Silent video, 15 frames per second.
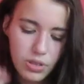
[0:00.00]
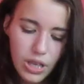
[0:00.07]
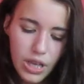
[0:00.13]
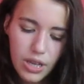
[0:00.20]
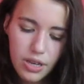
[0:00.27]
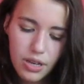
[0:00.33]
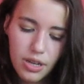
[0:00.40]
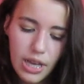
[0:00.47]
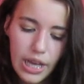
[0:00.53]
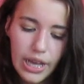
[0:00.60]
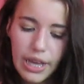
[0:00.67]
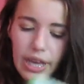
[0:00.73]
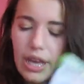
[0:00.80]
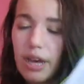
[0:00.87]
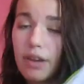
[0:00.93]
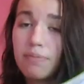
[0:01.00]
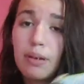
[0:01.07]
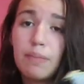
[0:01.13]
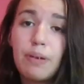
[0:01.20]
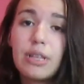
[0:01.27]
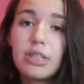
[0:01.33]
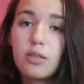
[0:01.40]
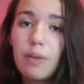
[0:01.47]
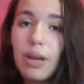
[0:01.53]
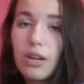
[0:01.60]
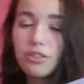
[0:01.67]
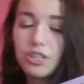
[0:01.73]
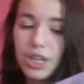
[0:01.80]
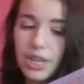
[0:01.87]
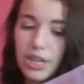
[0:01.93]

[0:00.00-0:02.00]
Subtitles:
Then I have my pencil pouch